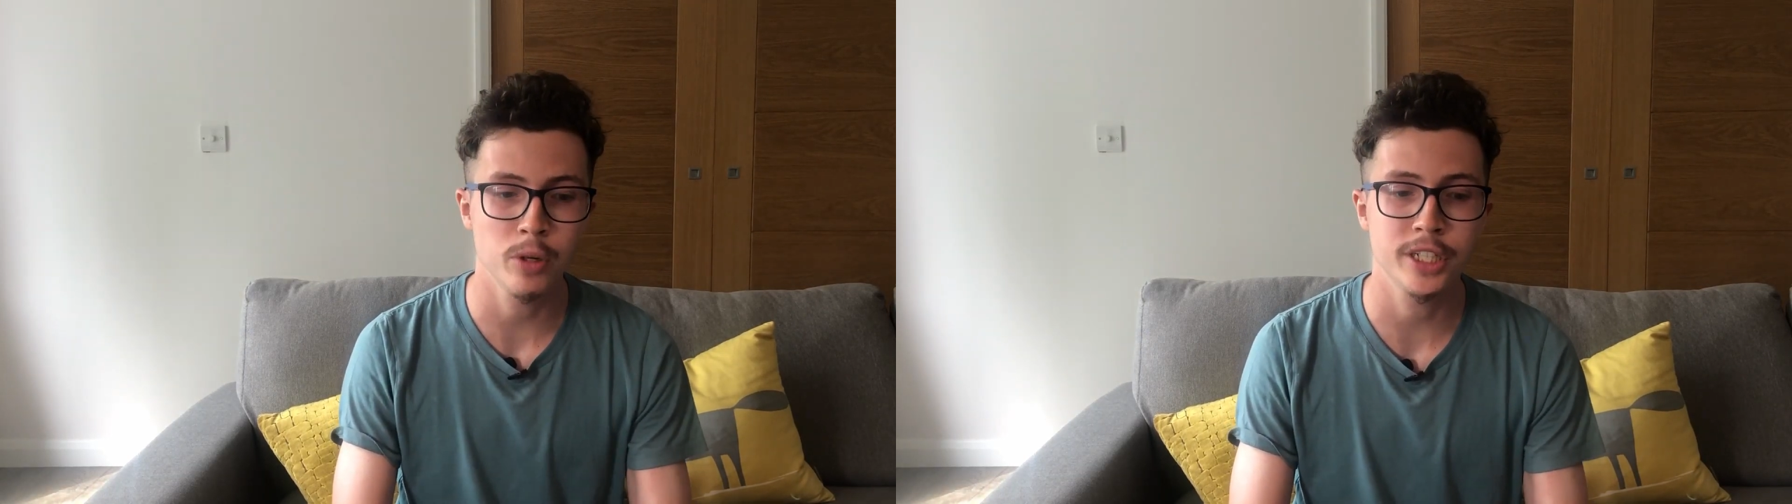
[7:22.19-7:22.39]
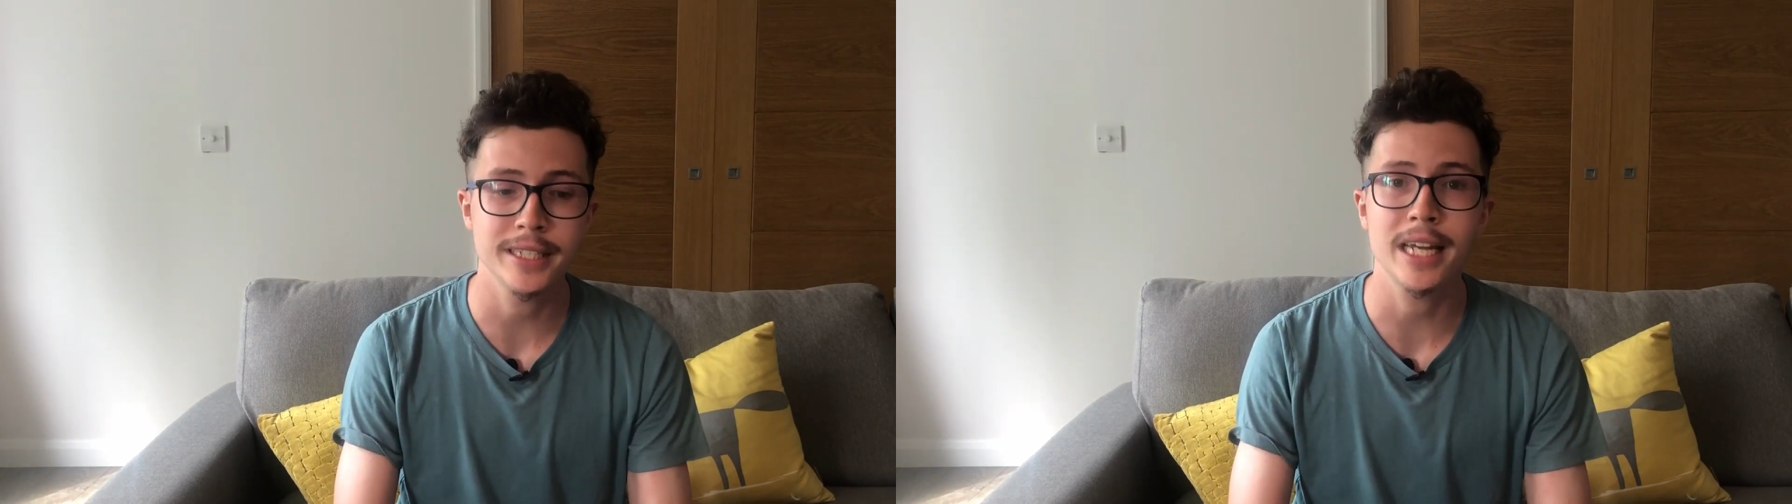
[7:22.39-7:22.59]

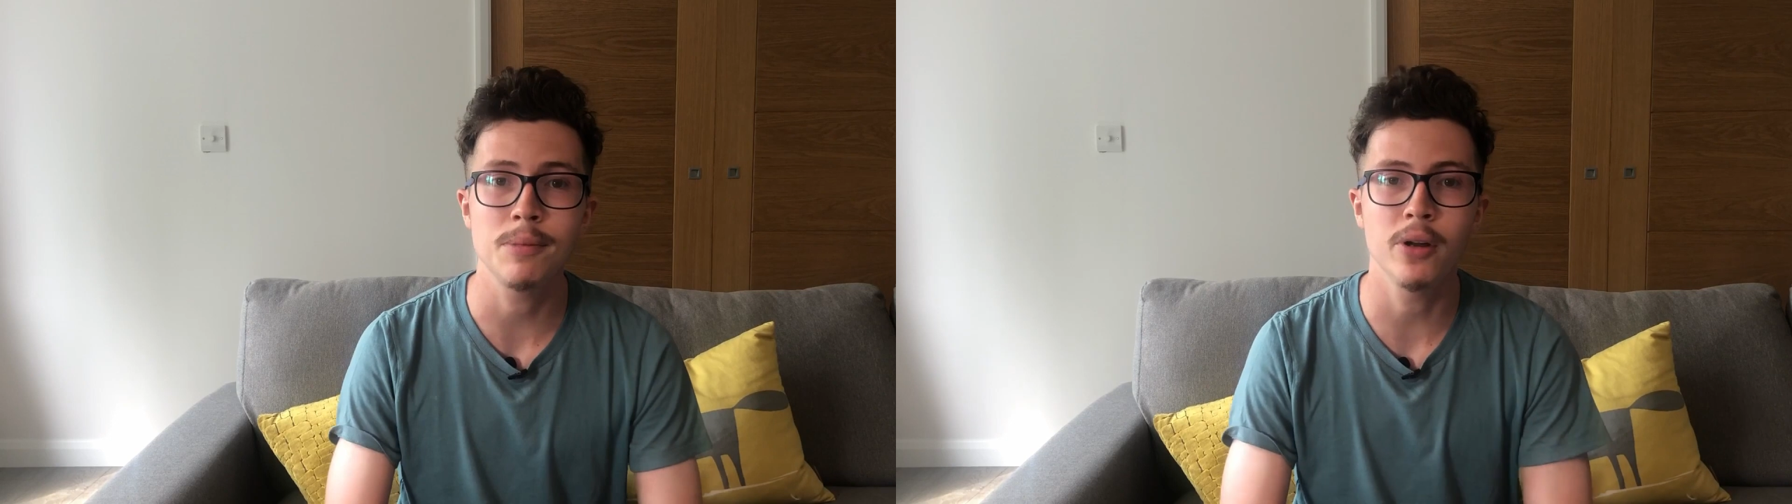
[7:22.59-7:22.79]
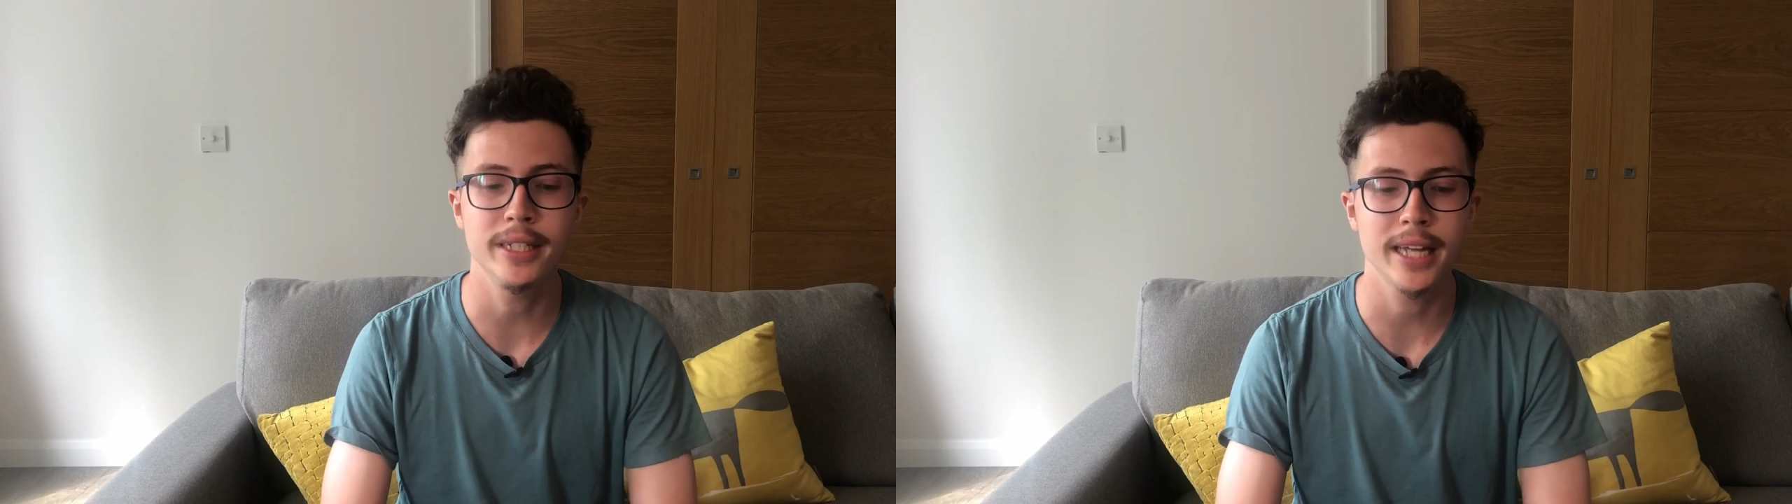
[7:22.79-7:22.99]
which this
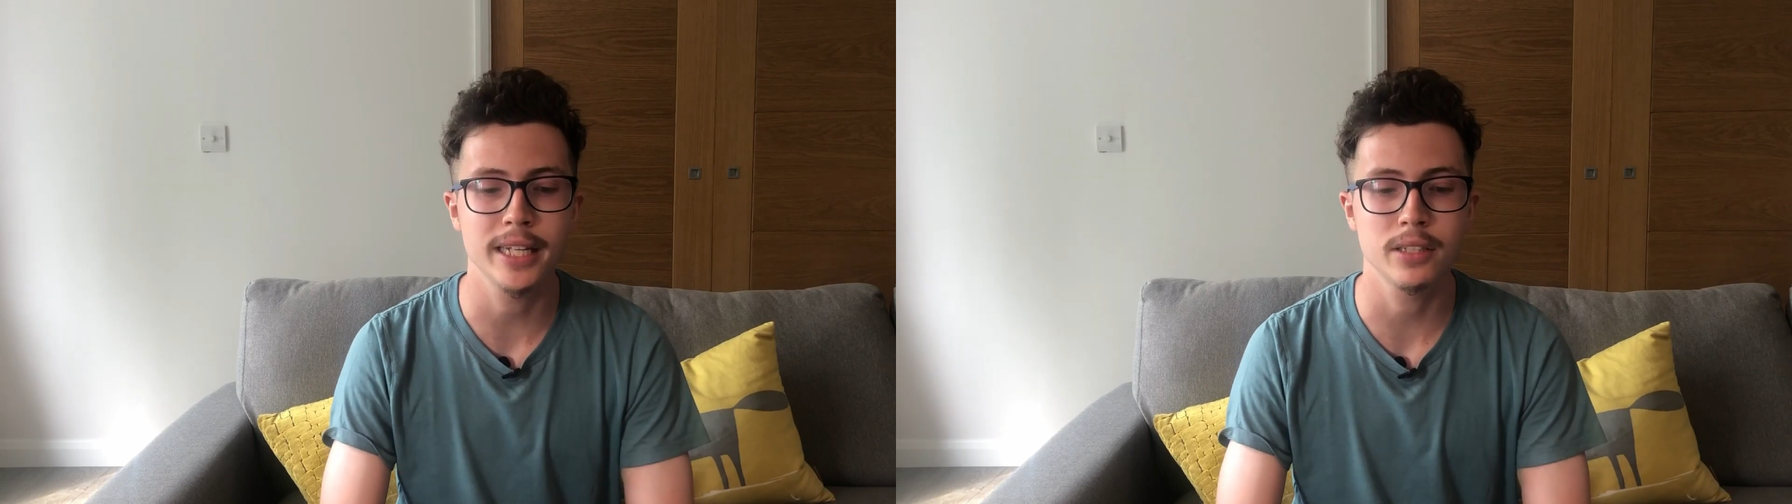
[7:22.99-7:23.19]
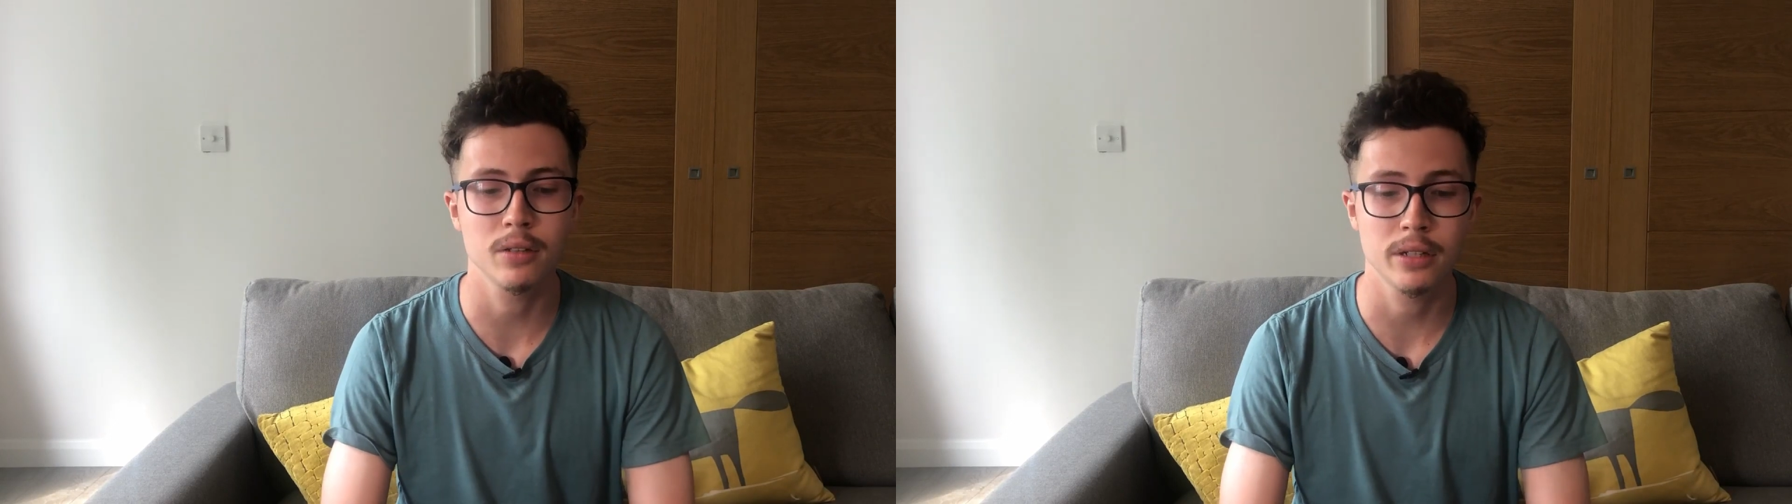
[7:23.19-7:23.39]
antibody
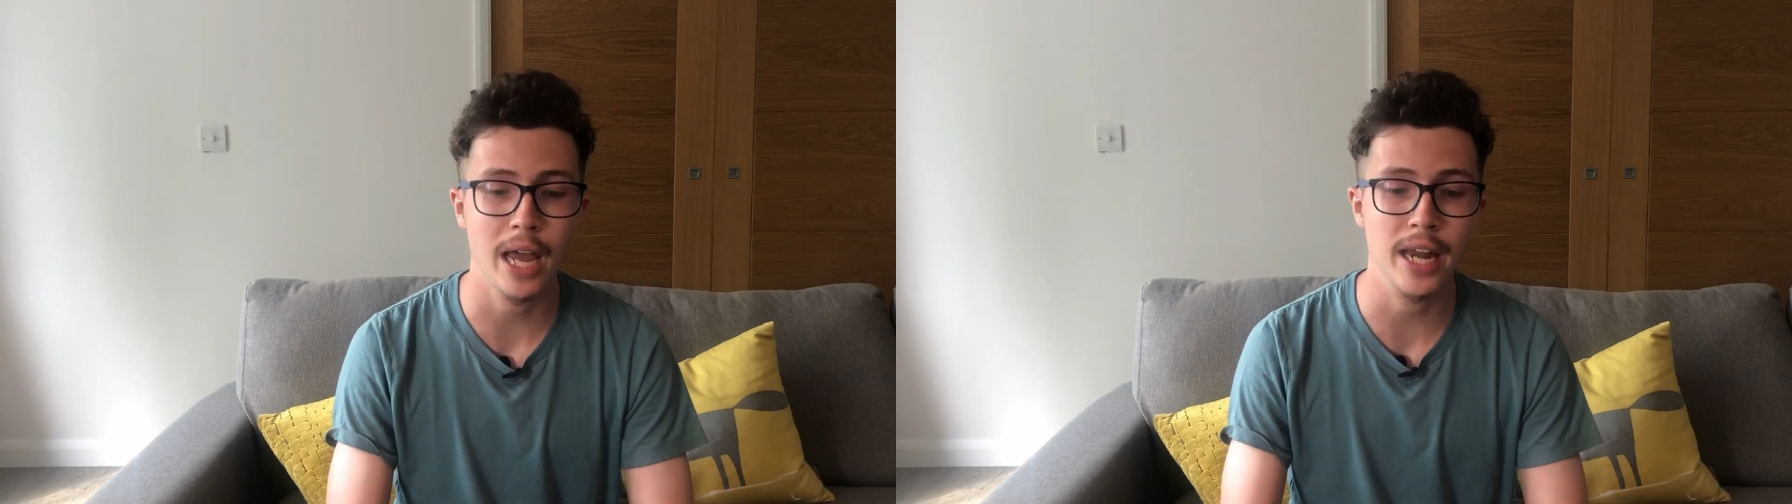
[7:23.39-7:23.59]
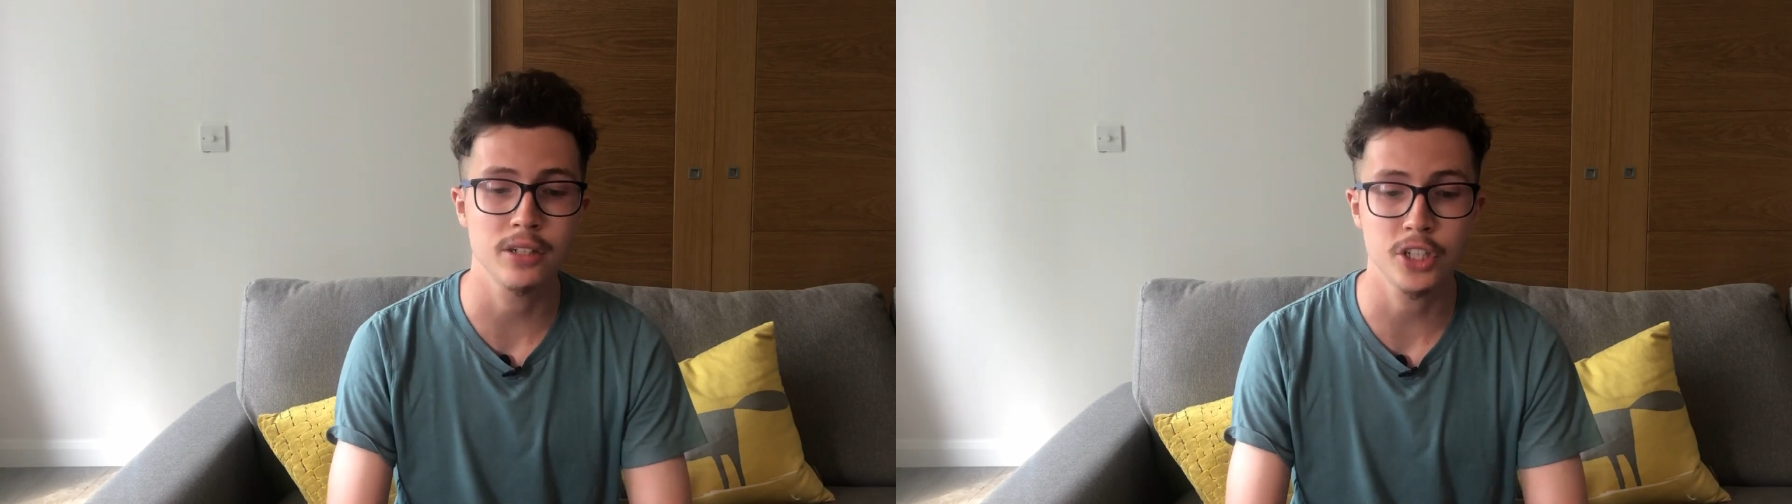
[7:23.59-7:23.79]
test
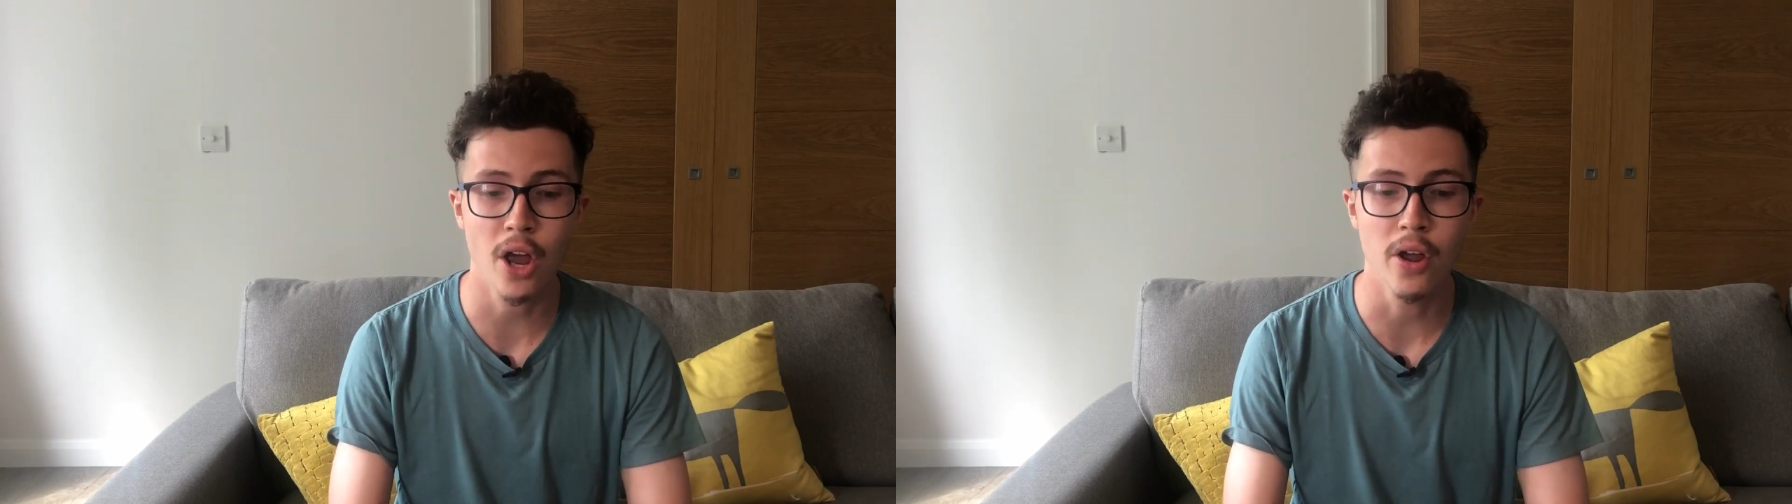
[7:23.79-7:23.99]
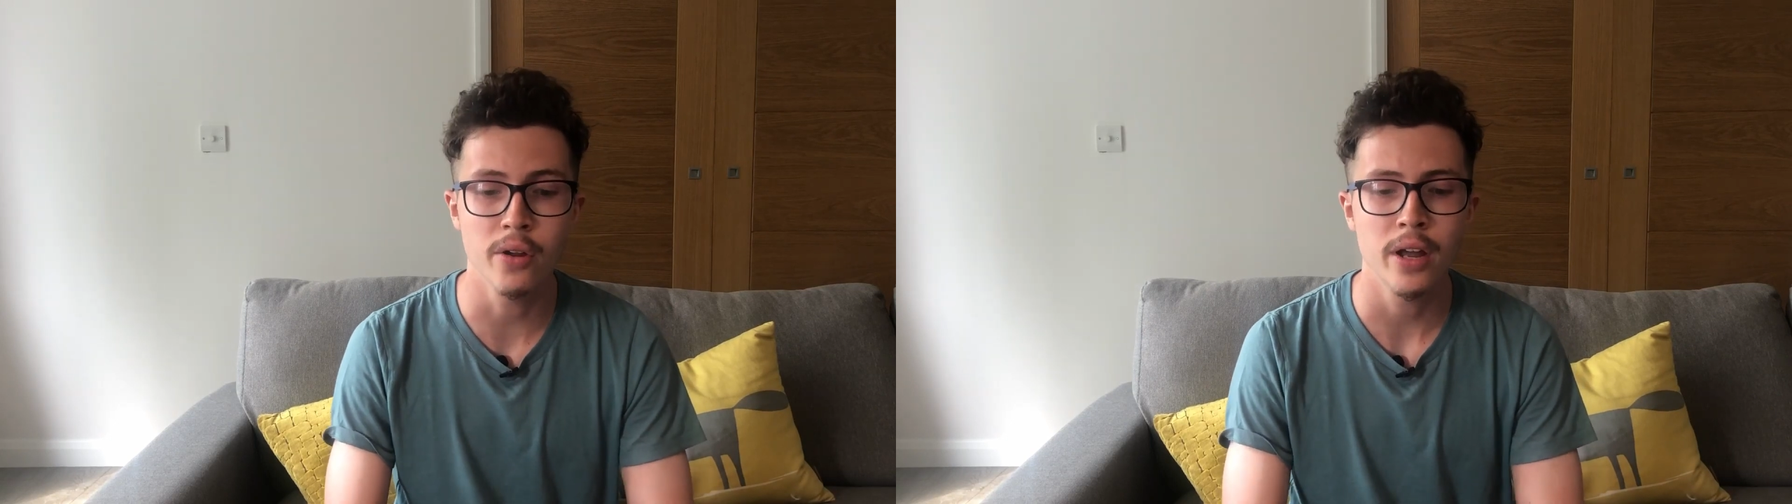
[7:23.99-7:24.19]
can
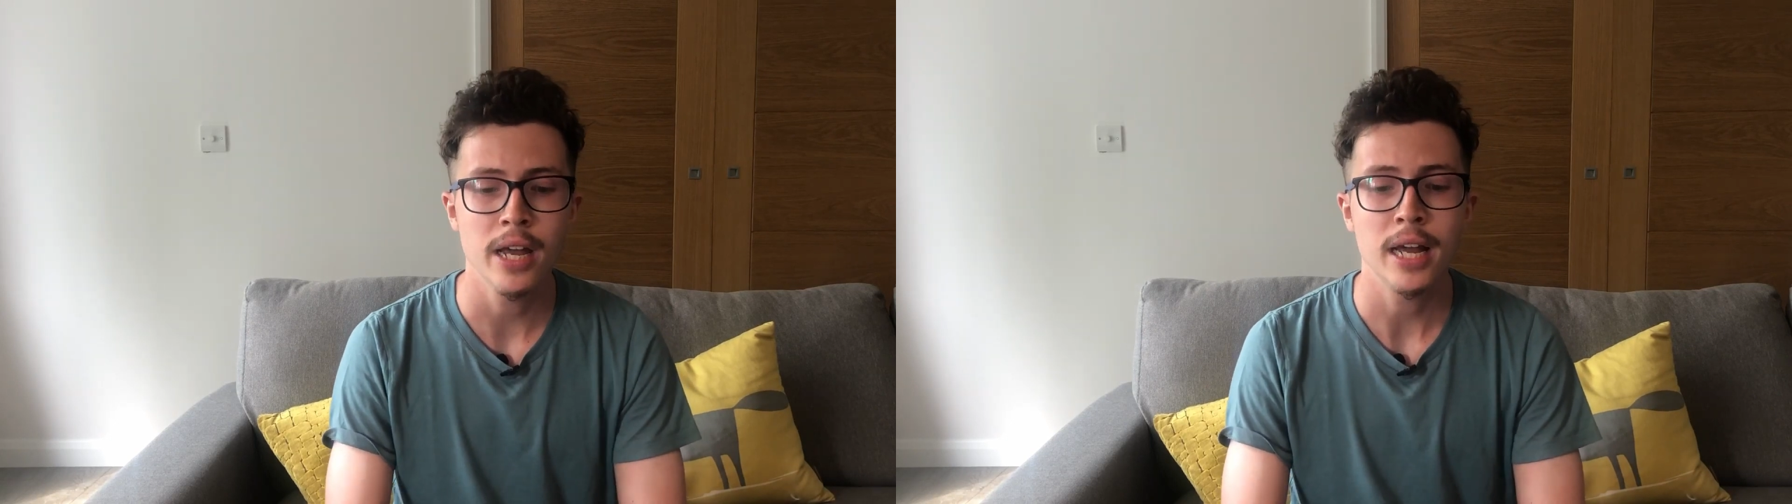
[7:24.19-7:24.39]
show,